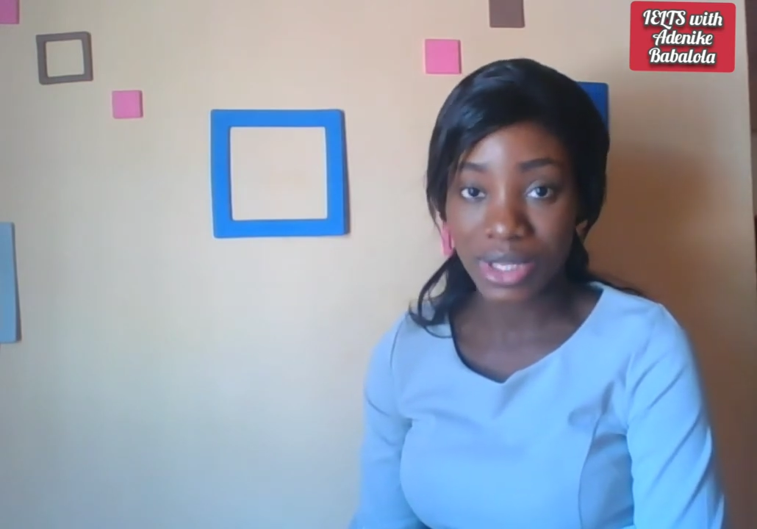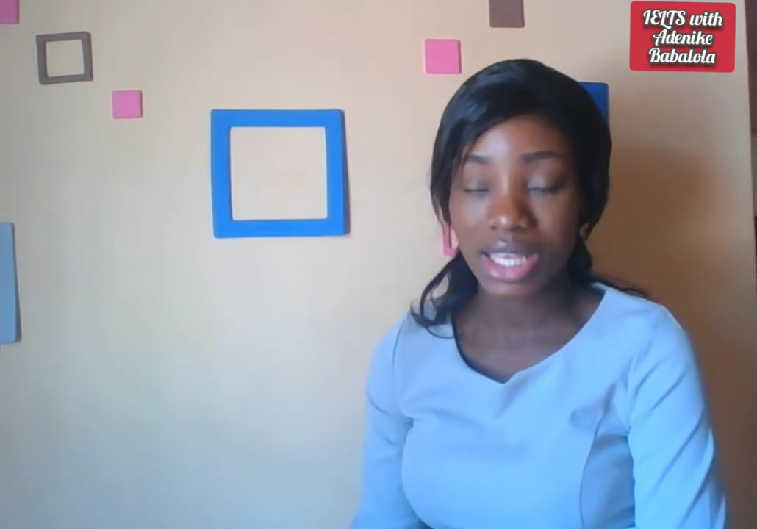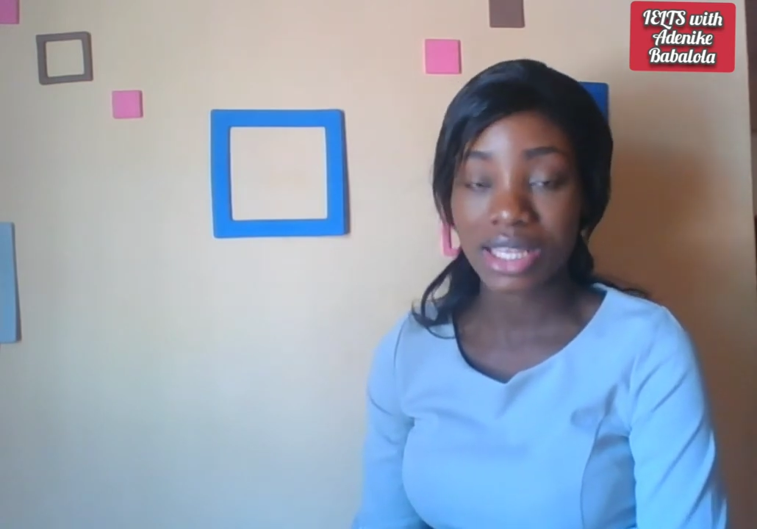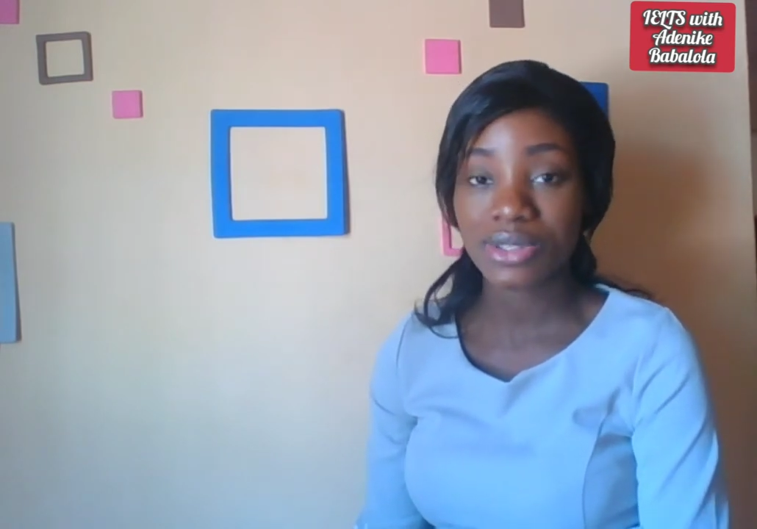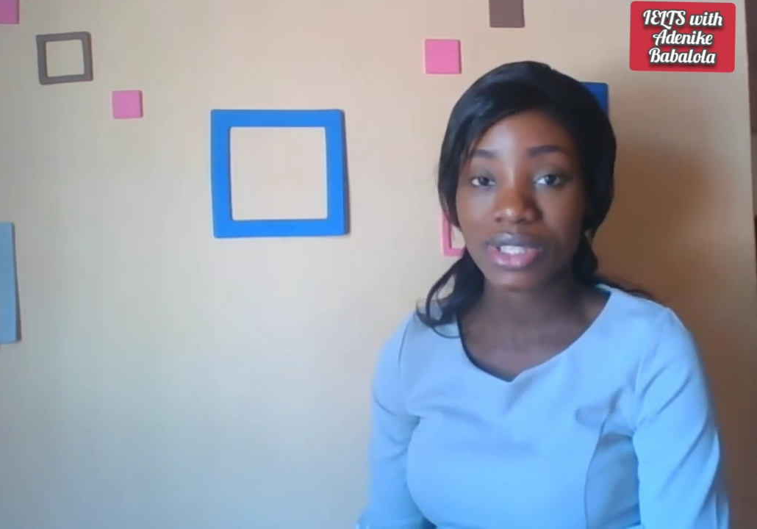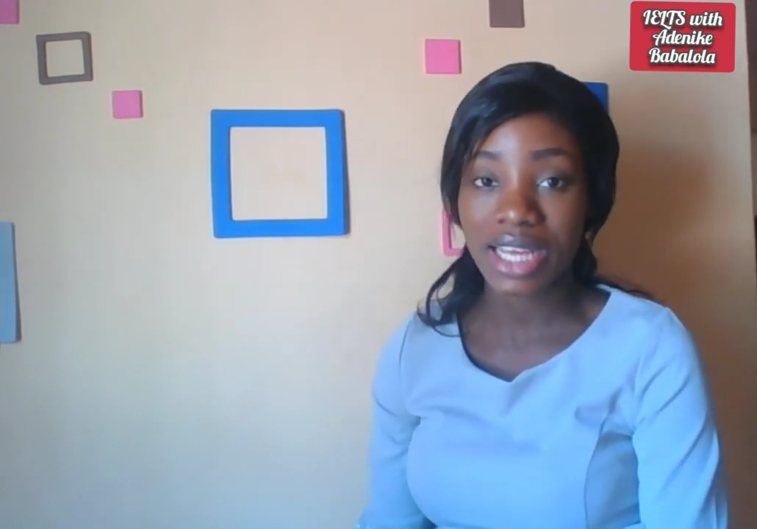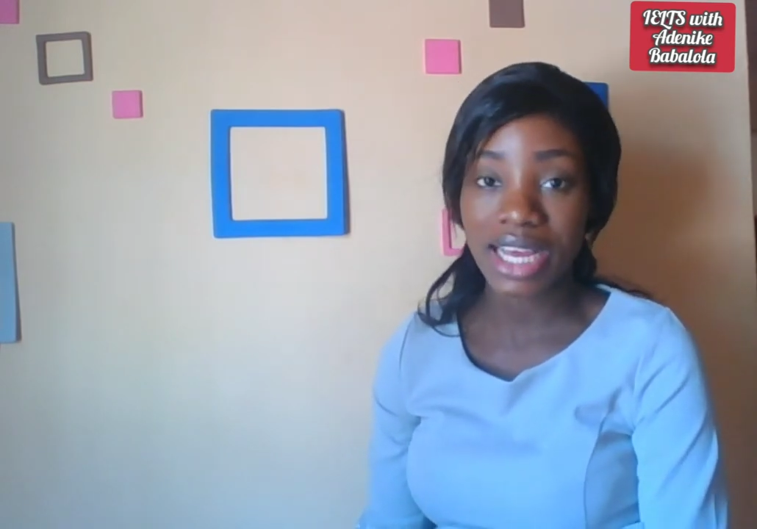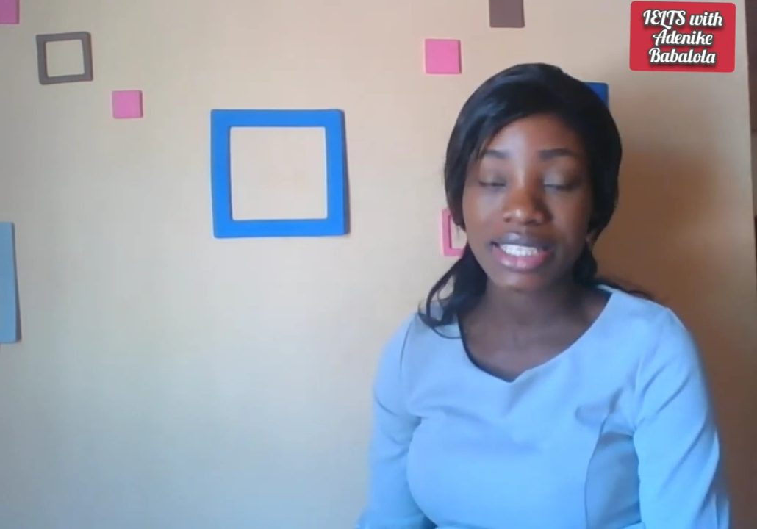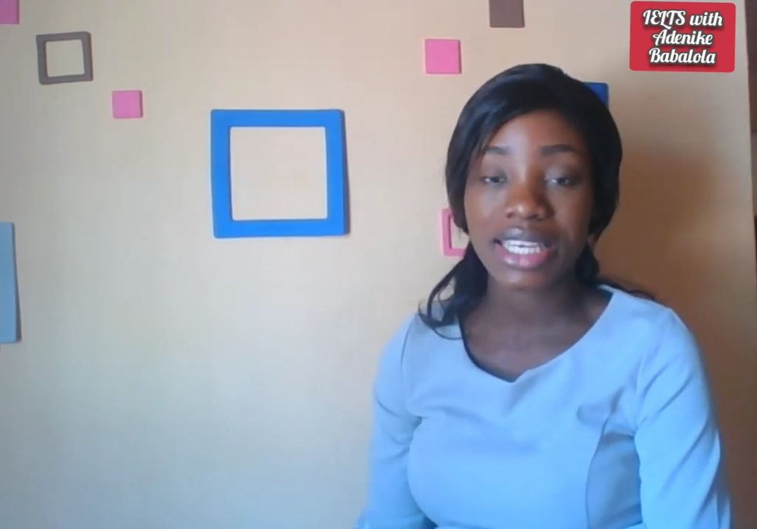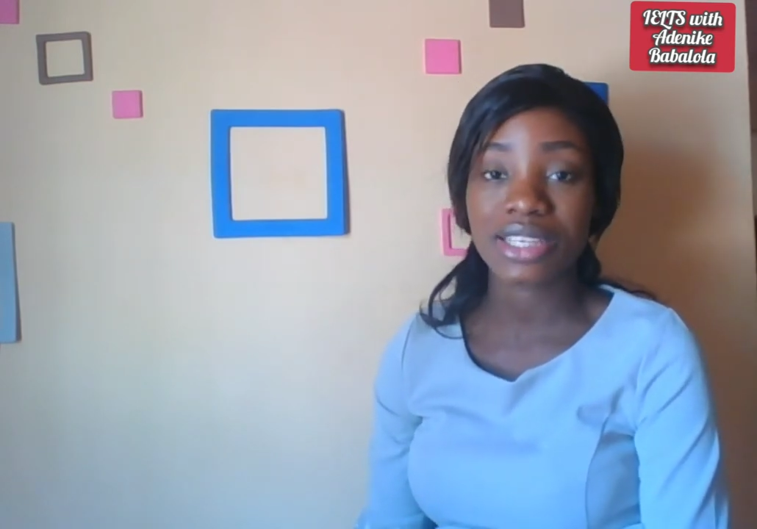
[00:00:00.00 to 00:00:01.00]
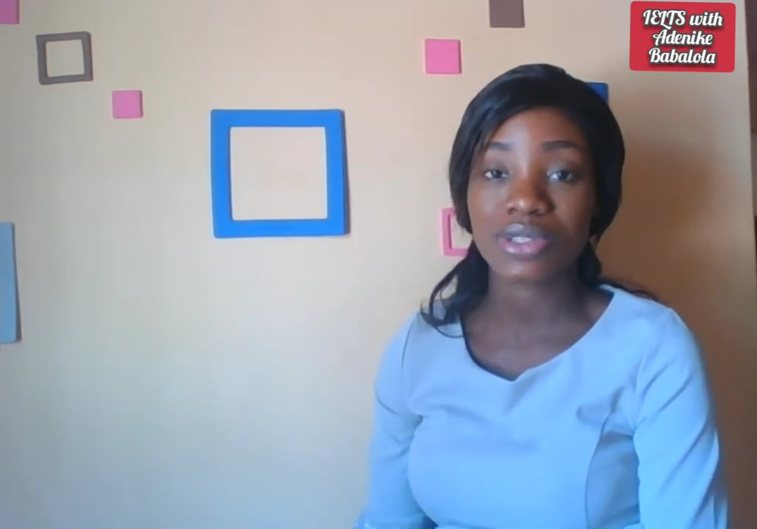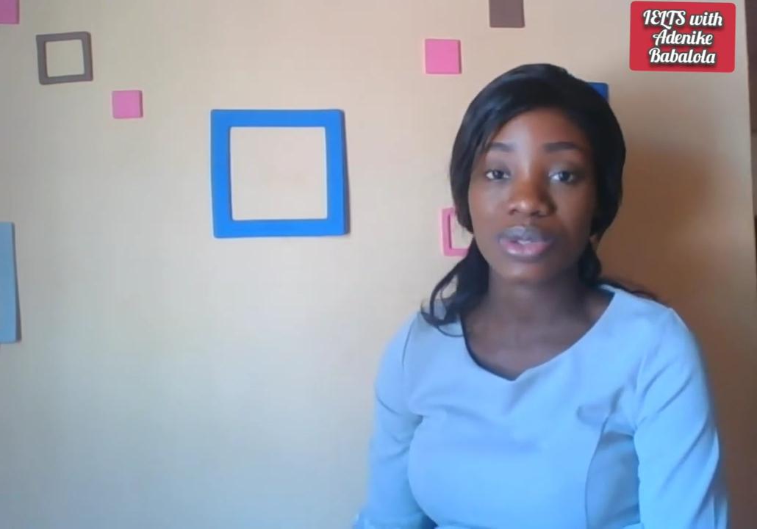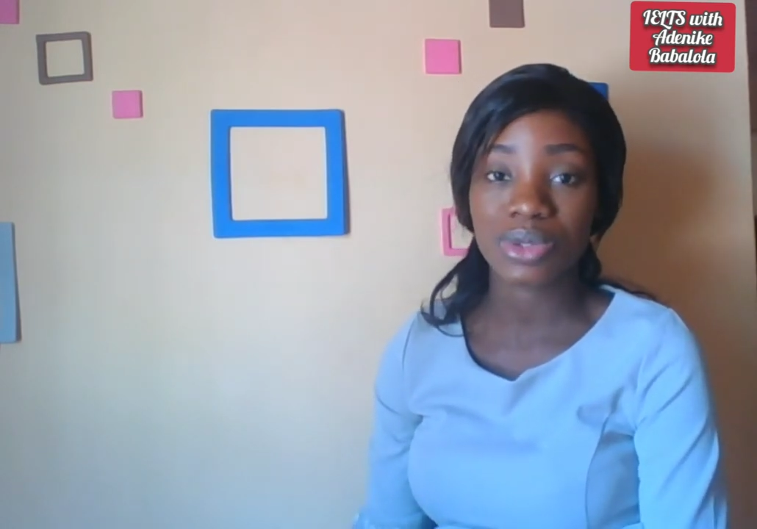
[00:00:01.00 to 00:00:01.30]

Okay, so the idea is to